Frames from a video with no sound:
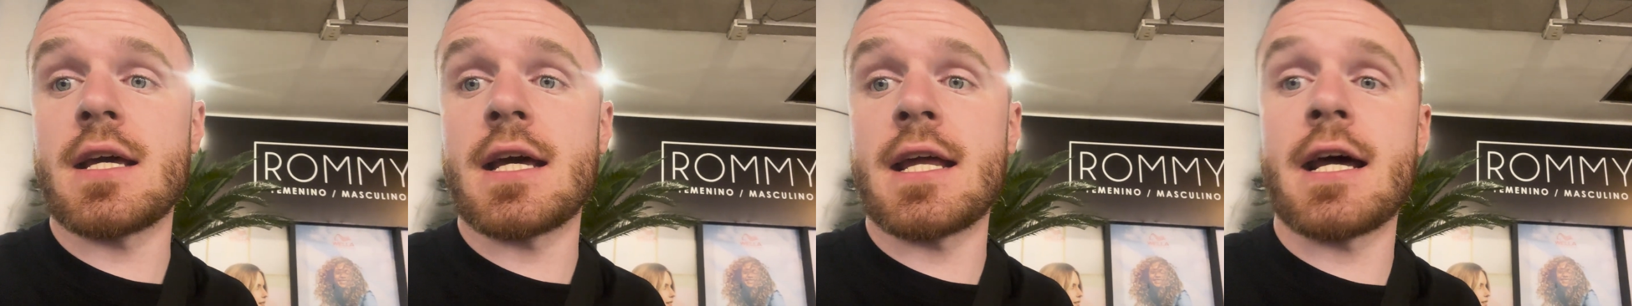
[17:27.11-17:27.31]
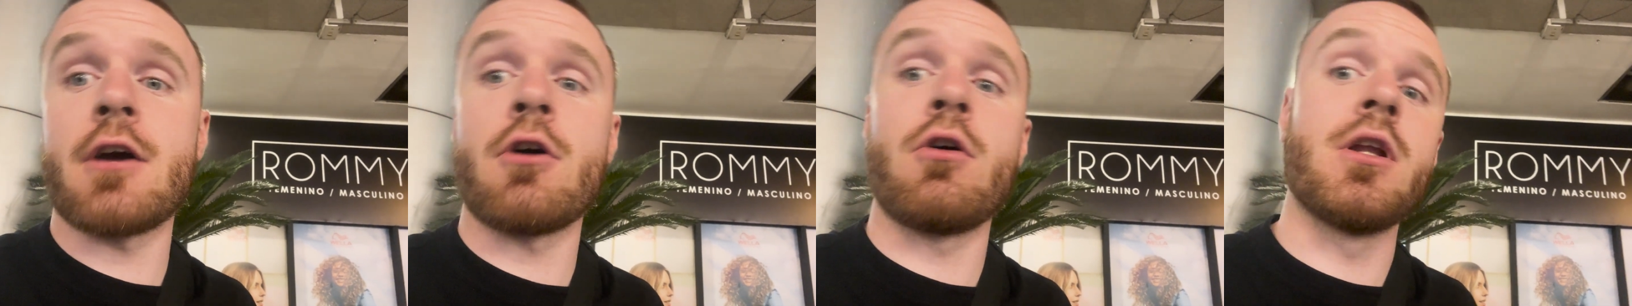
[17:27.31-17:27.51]

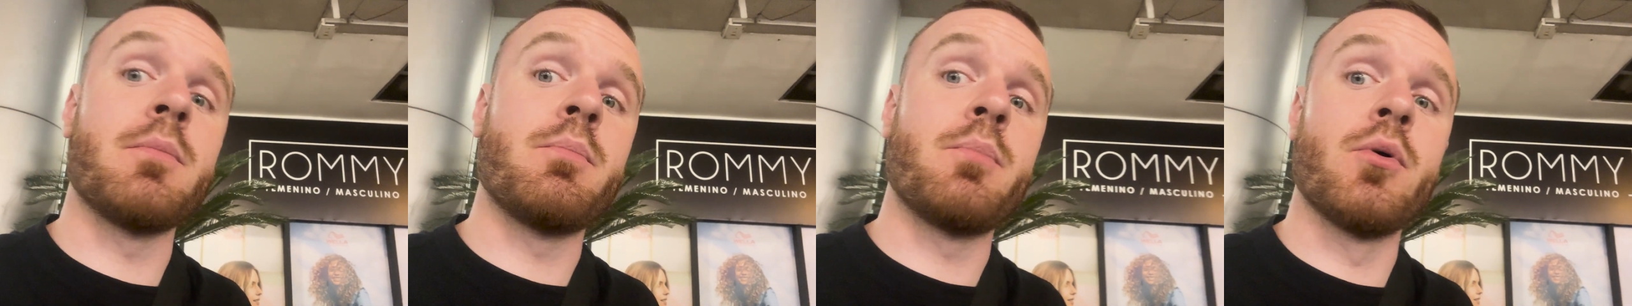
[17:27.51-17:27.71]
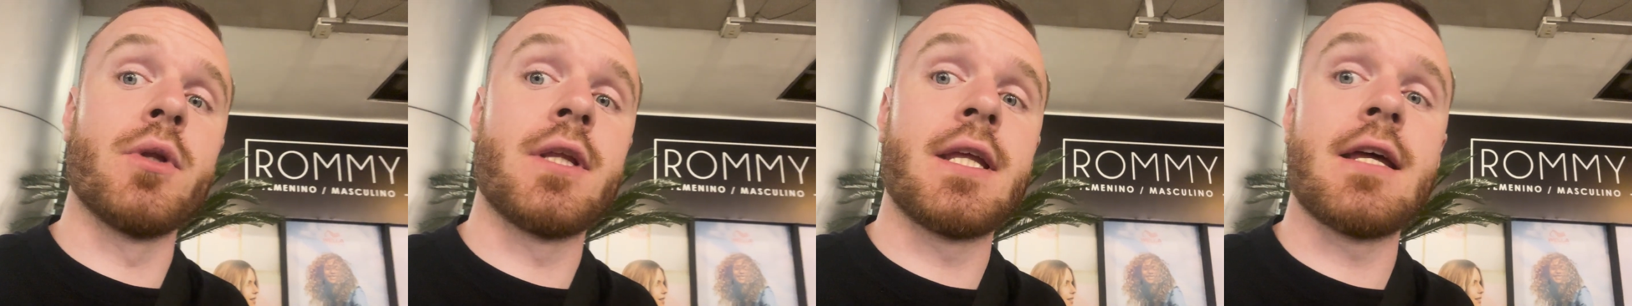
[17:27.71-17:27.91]
and I only
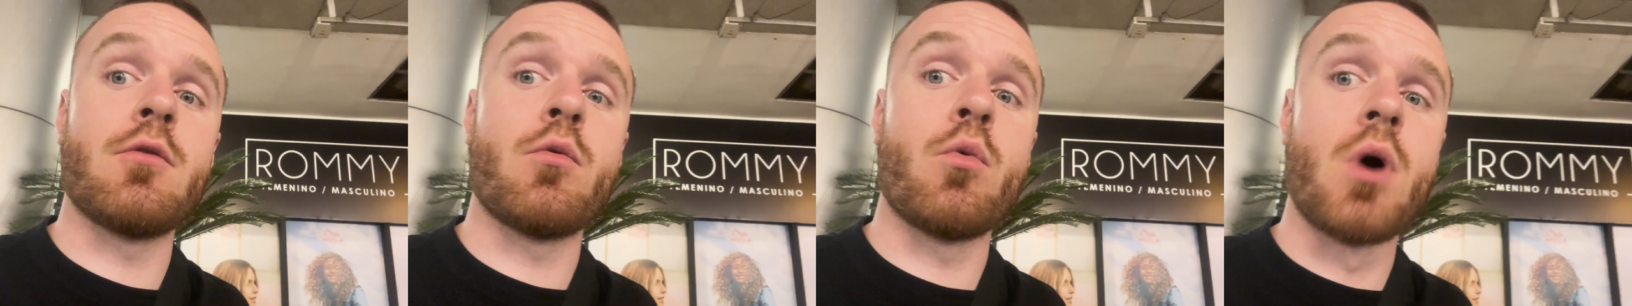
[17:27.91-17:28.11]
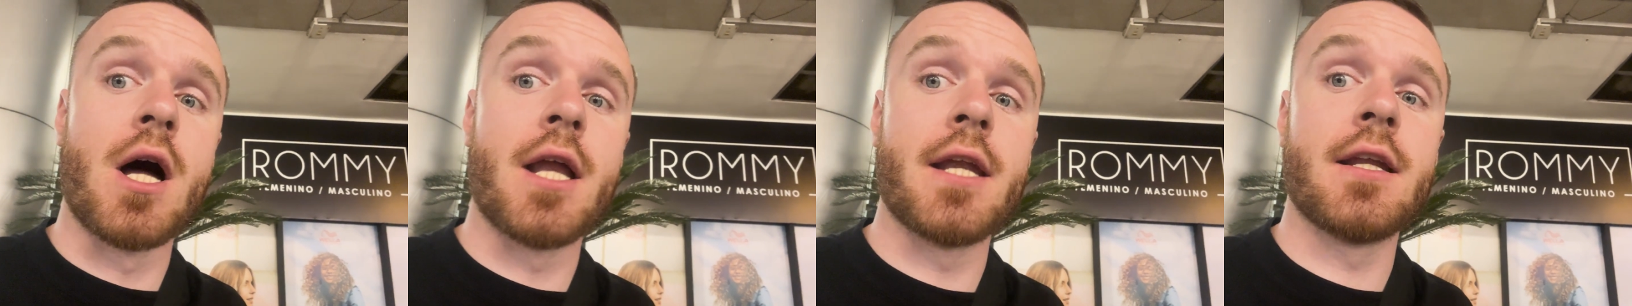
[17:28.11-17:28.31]
put in
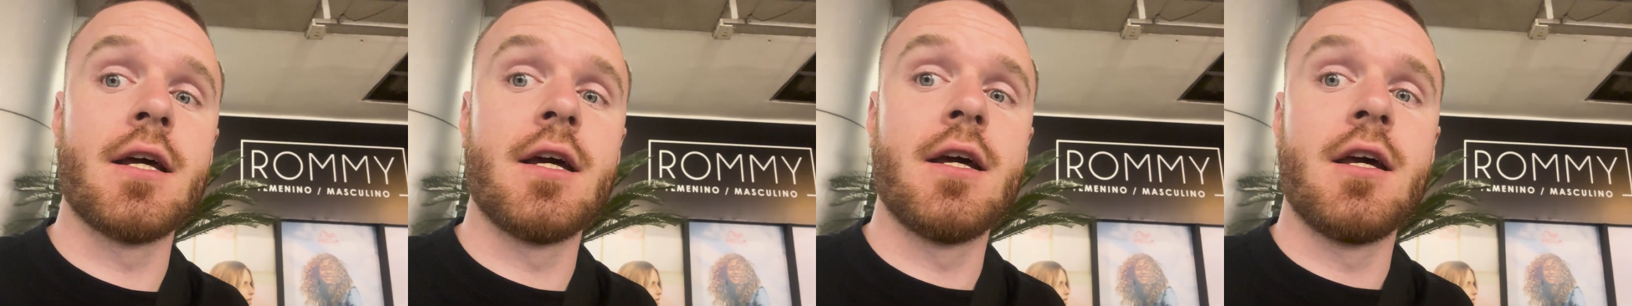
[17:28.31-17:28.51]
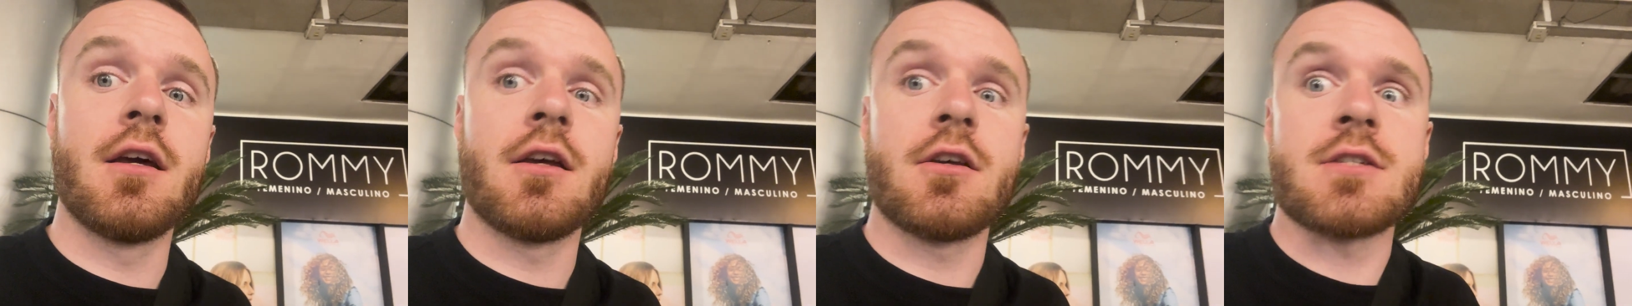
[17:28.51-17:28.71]
1
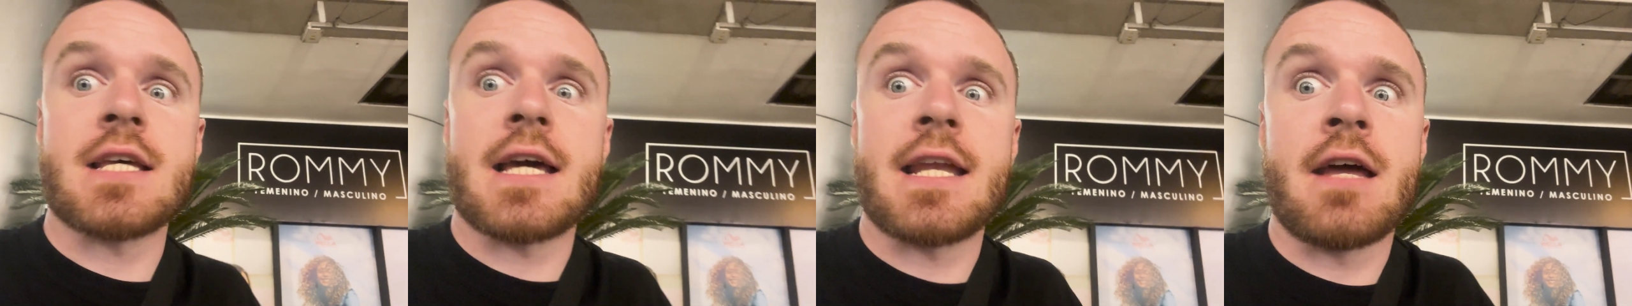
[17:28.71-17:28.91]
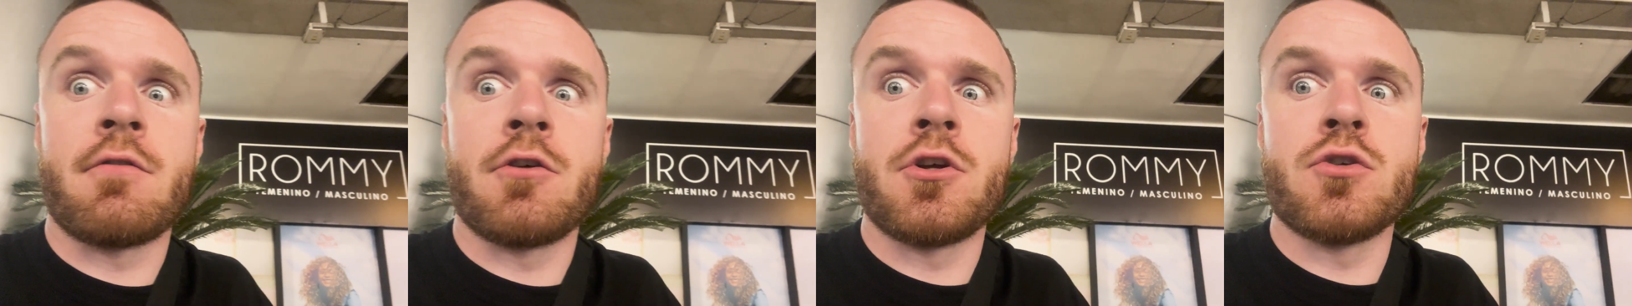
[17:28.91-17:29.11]
because I
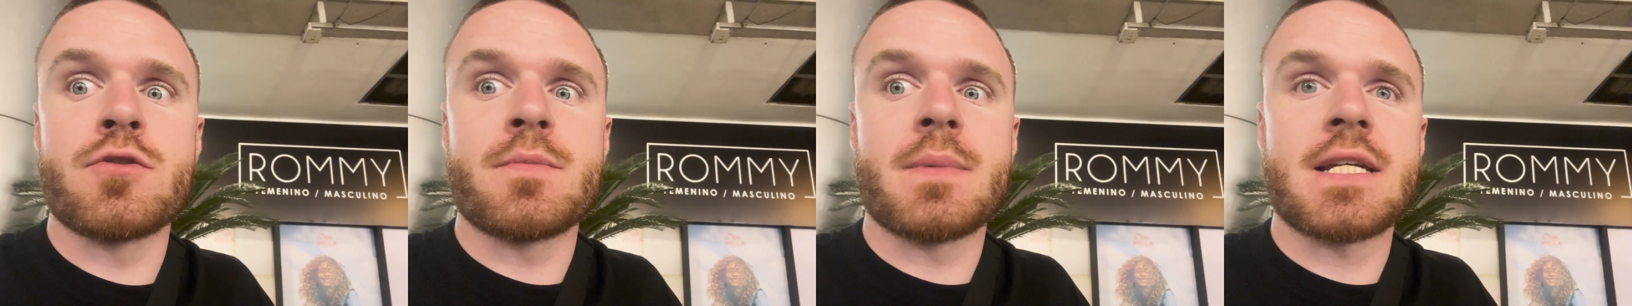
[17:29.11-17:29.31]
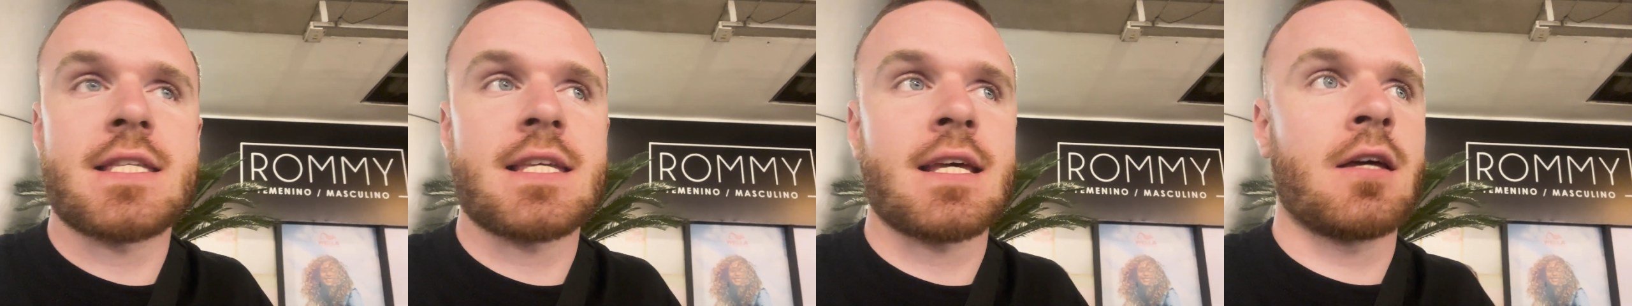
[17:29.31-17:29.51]
never use
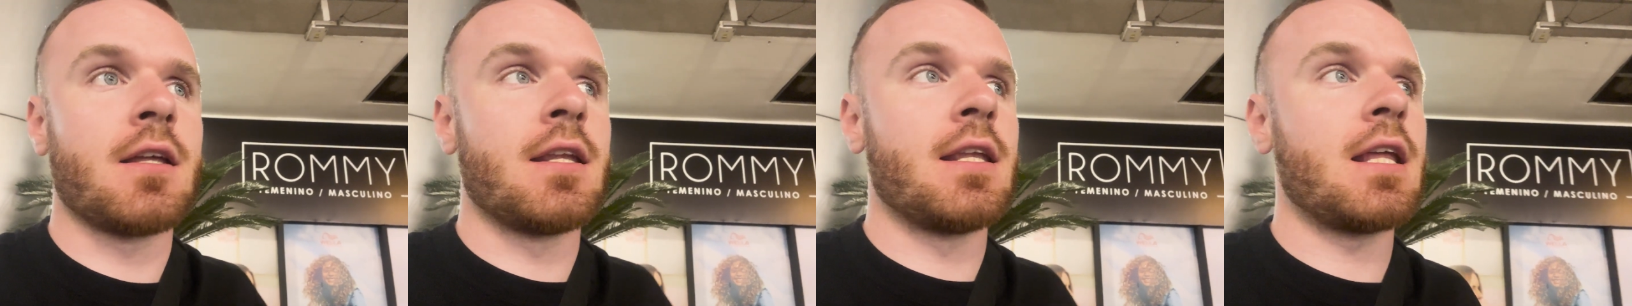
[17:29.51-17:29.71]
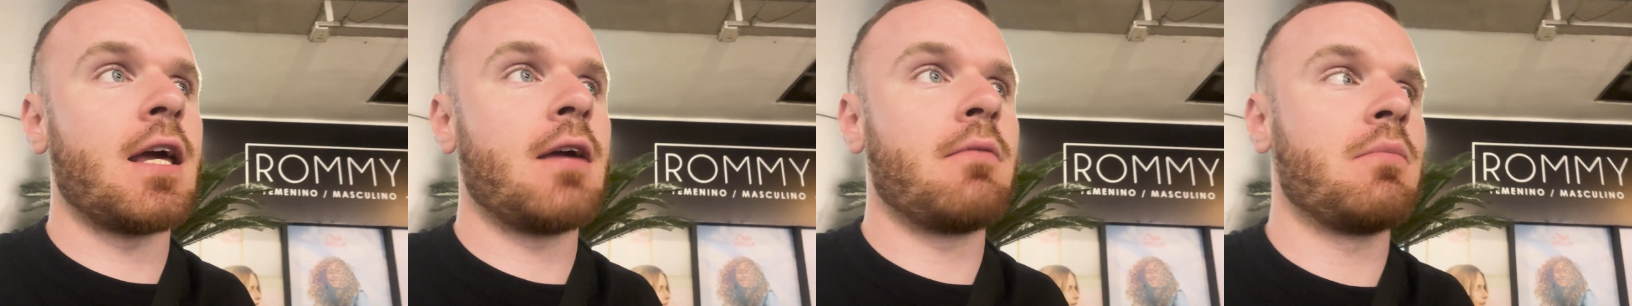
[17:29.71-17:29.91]
my second
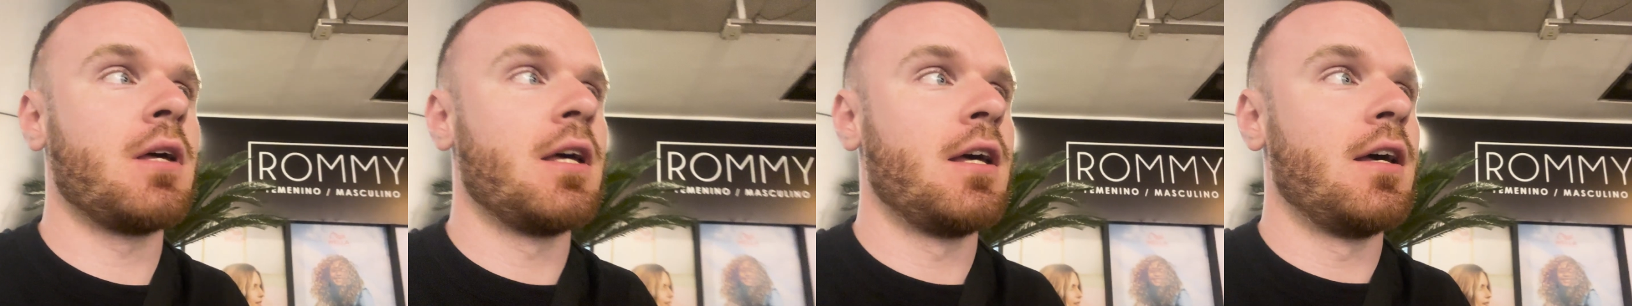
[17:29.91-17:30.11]
name.